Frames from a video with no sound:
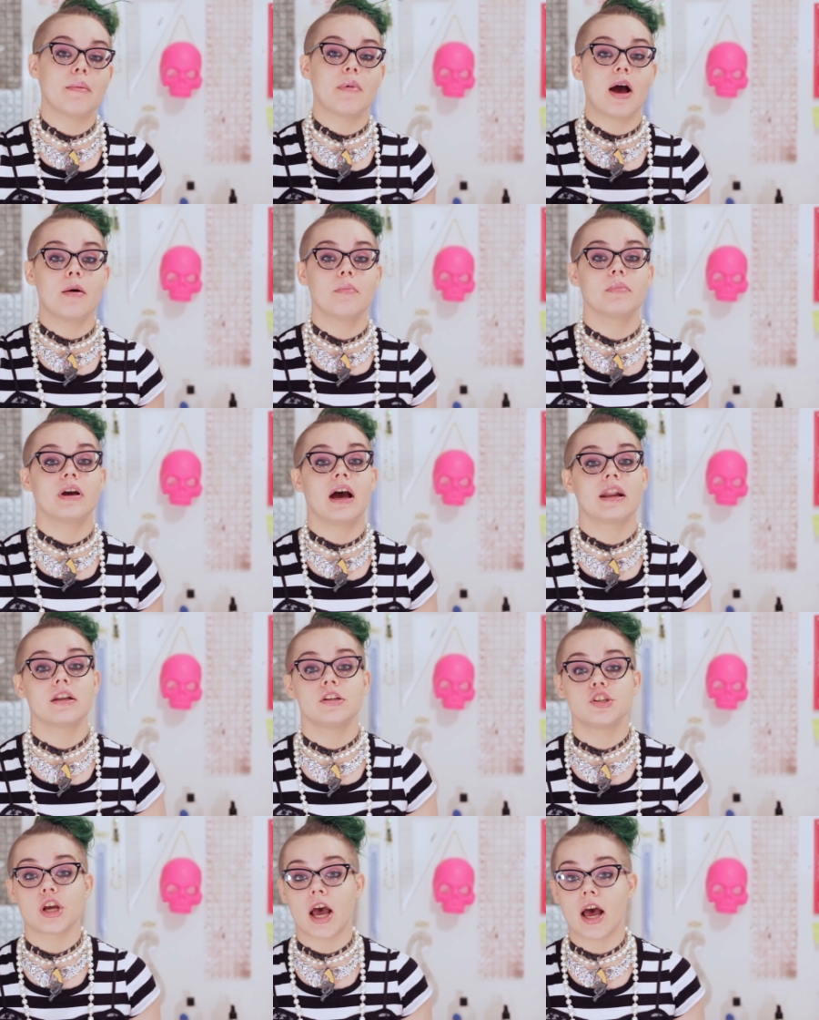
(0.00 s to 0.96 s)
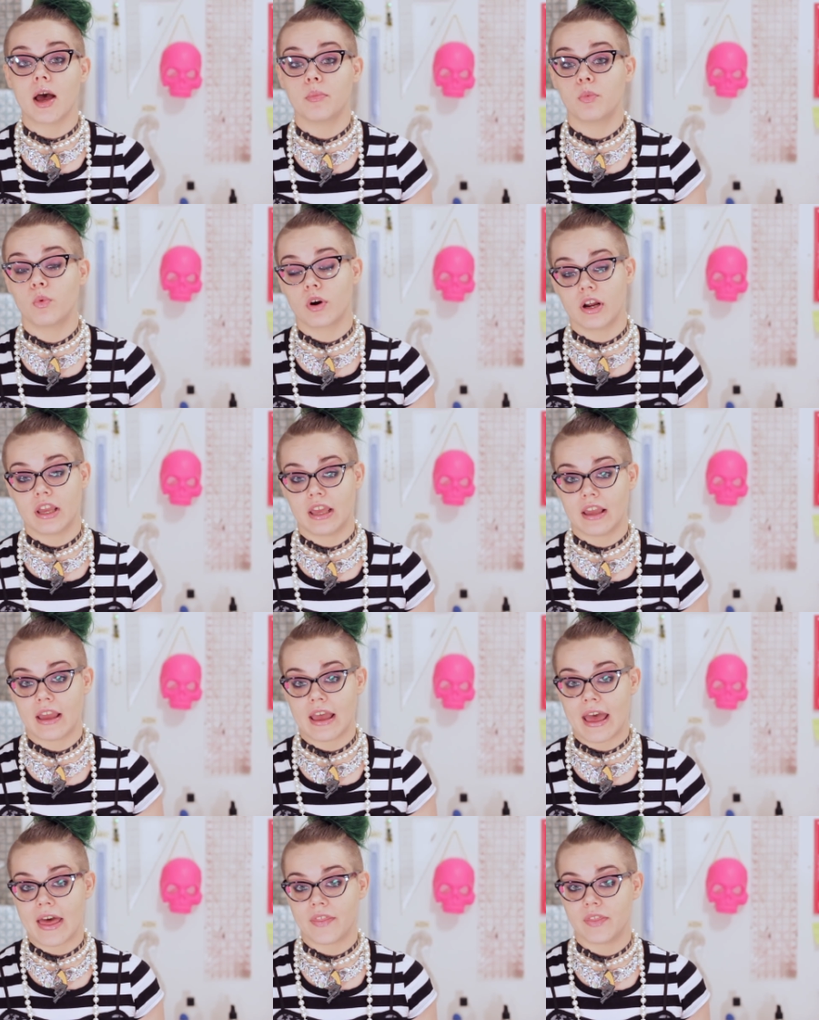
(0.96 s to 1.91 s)
my mom got a job
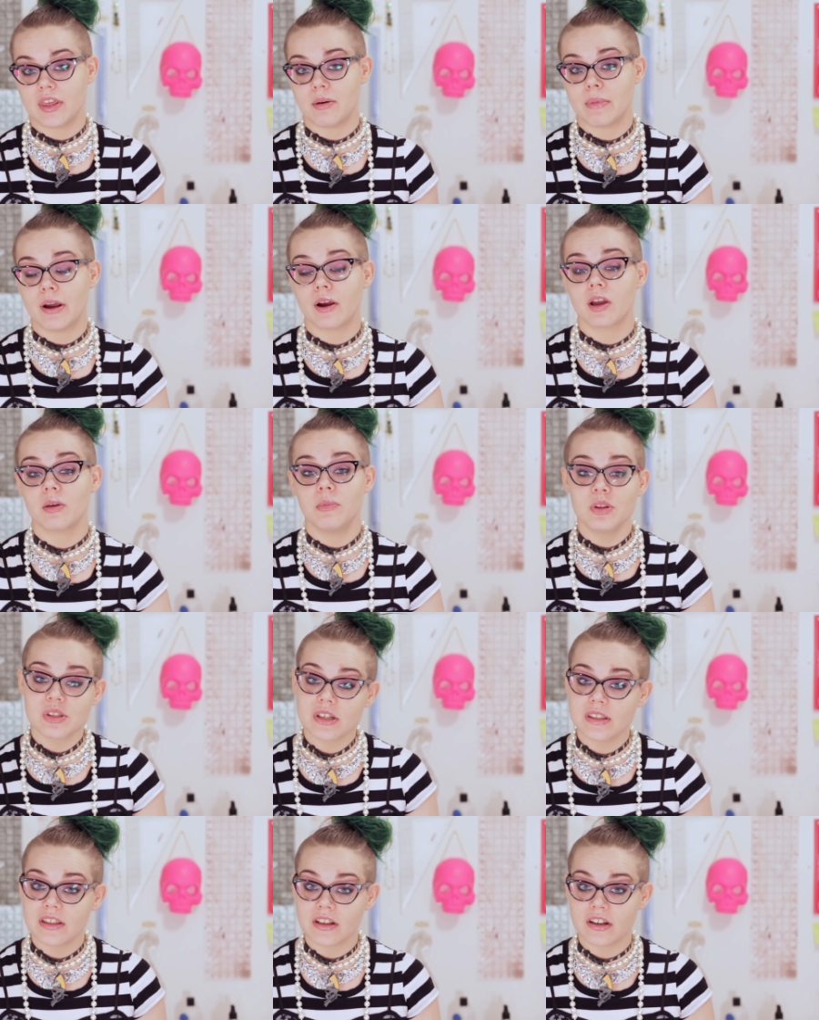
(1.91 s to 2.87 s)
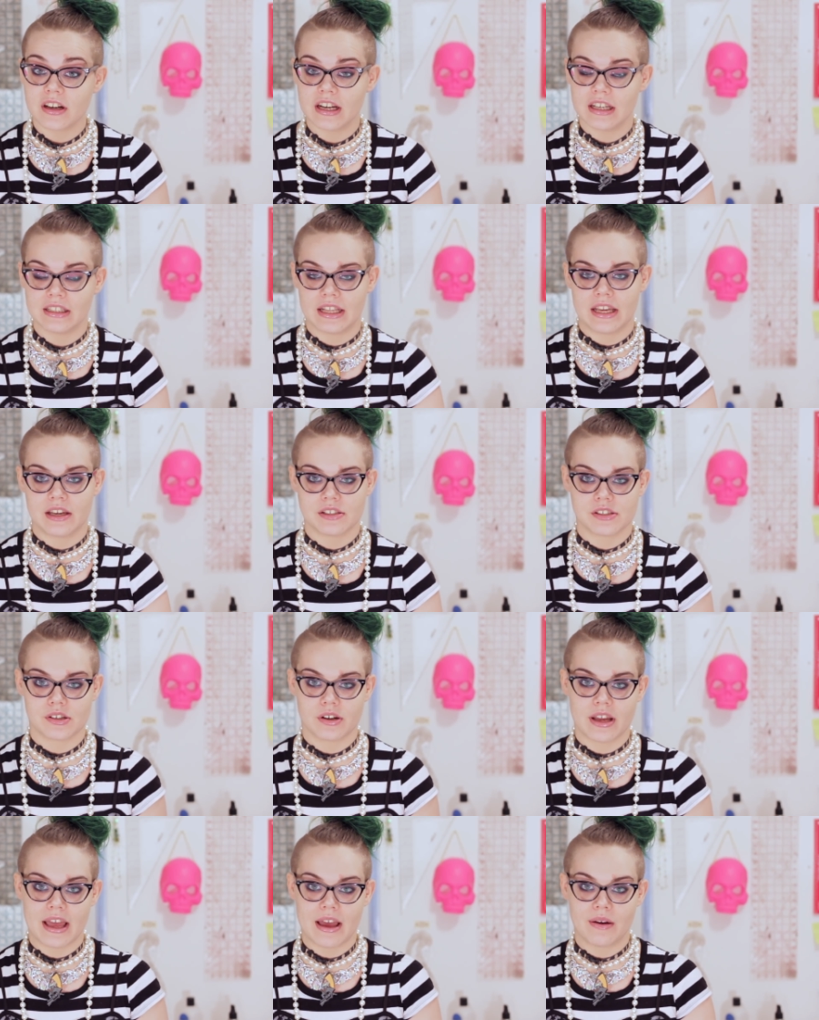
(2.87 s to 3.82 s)
working at the American Music Theater in
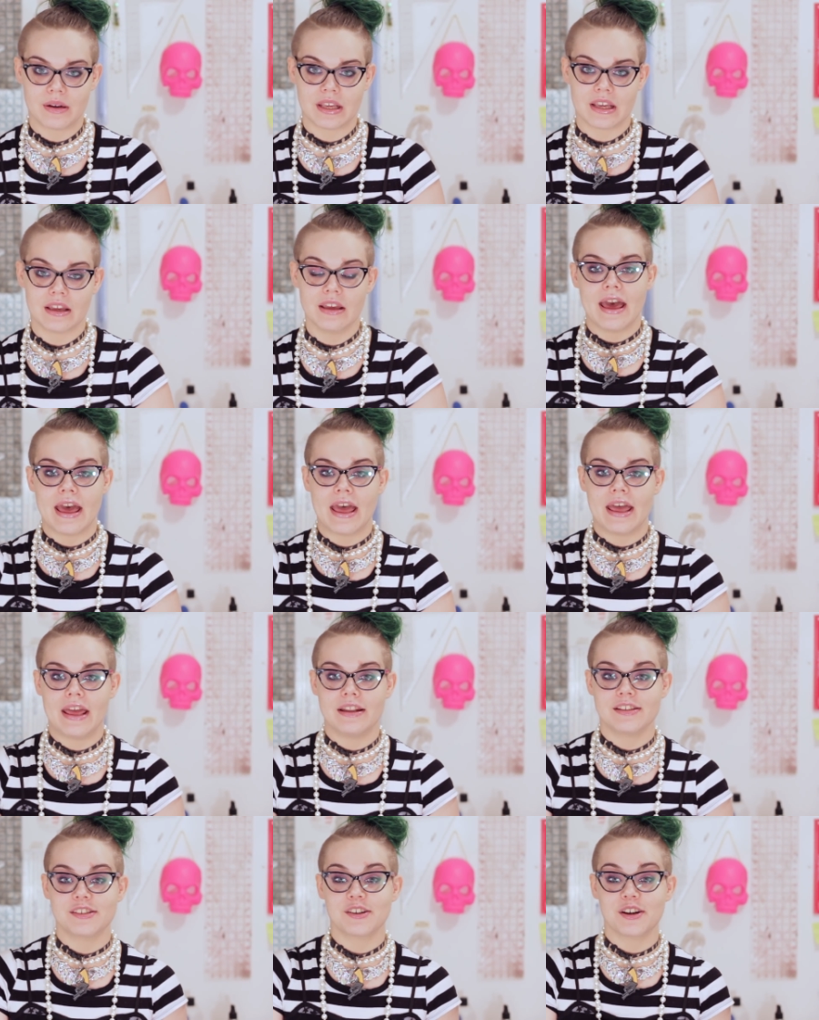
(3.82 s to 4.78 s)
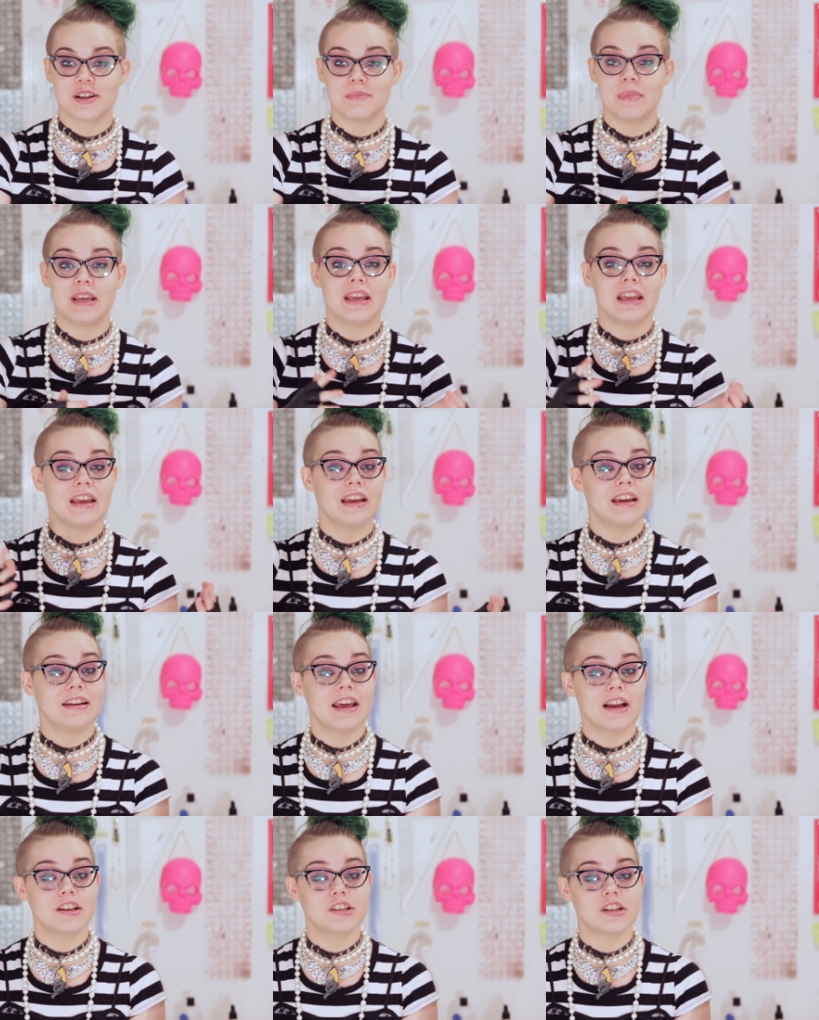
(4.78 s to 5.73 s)
Lancaster County and started making
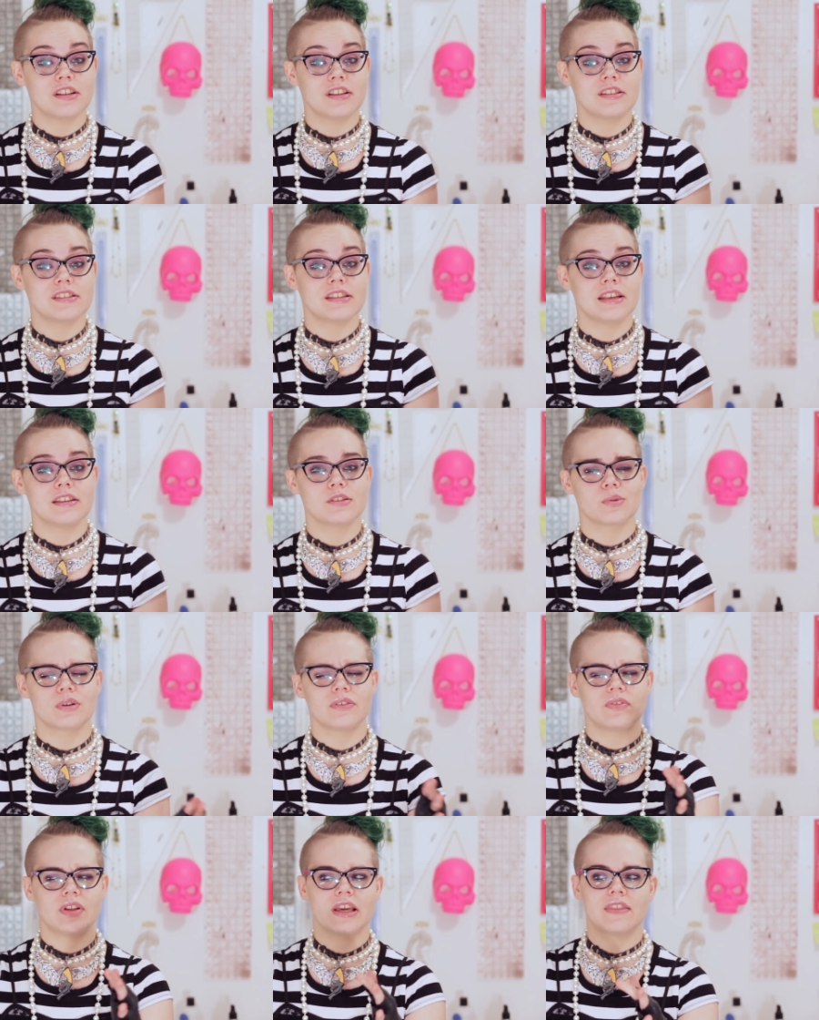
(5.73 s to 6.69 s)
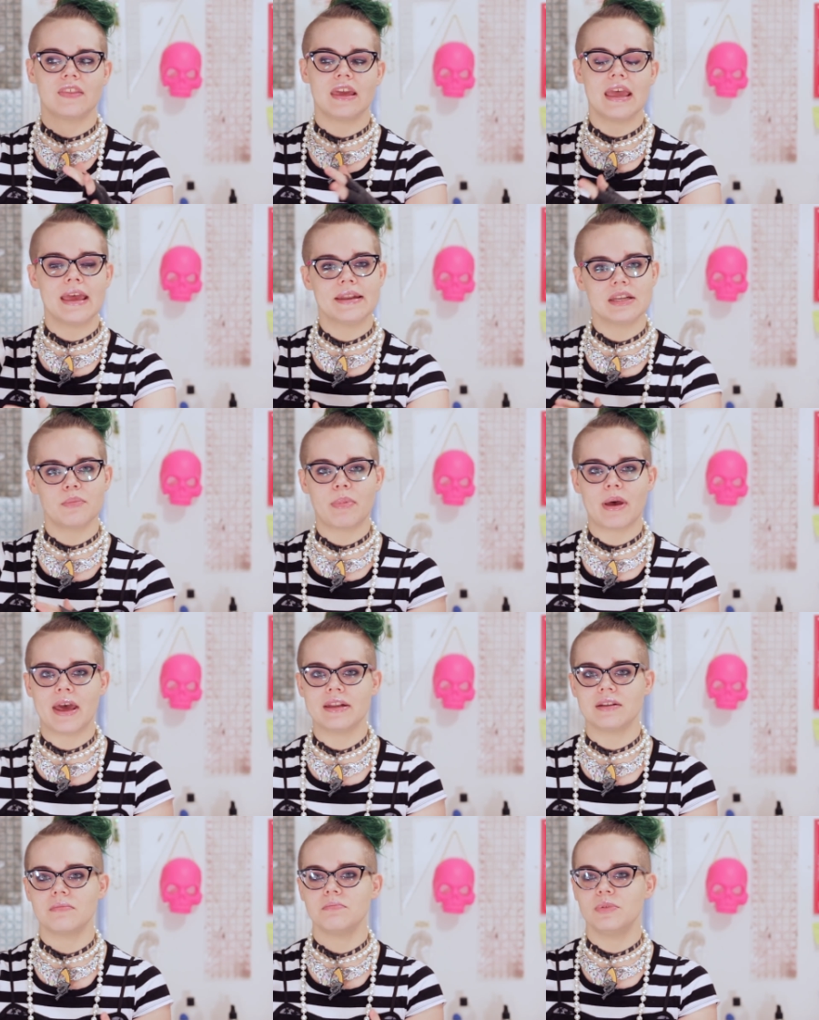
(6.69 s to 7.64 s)
connections in sort of like the
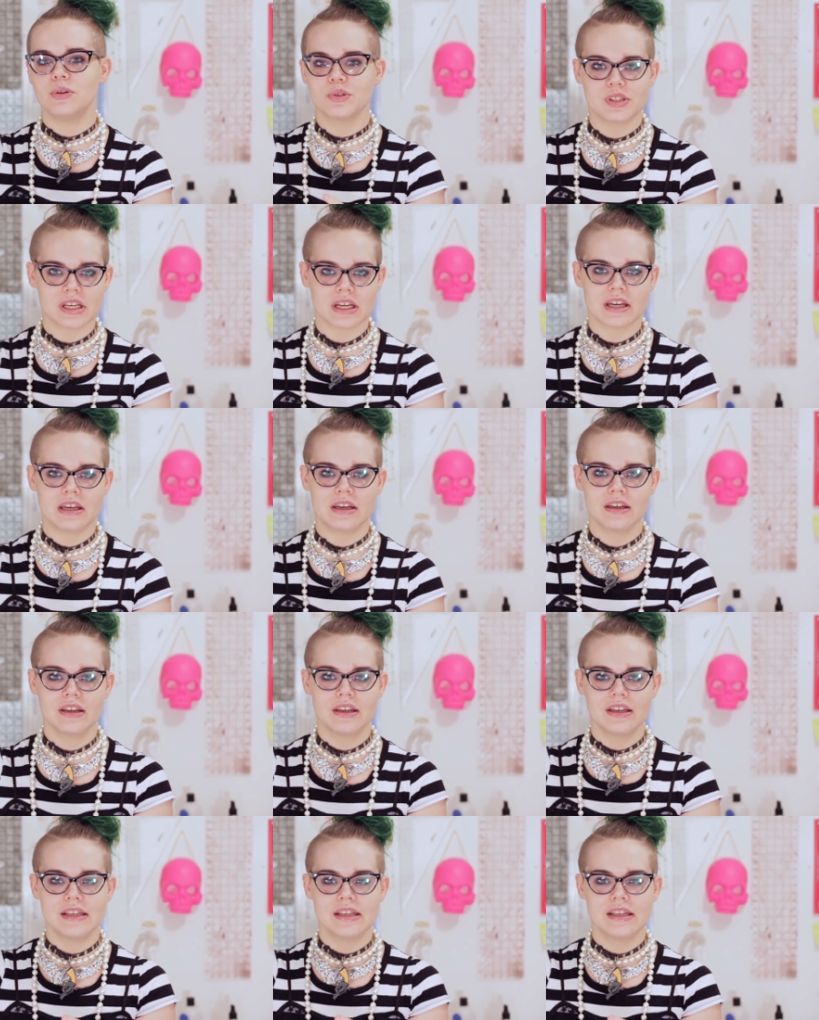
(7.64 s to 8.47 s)
independent music